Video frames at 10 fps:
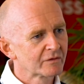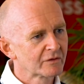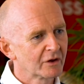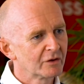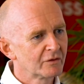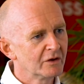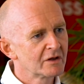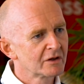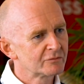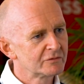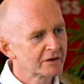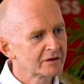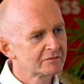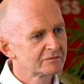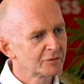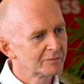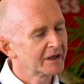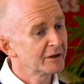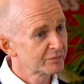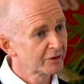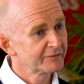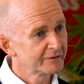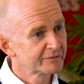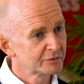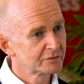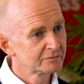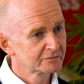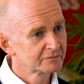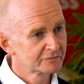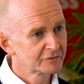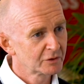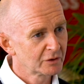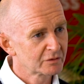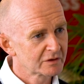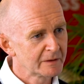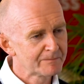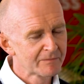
So, so you can't run it not making profit for, for a long time.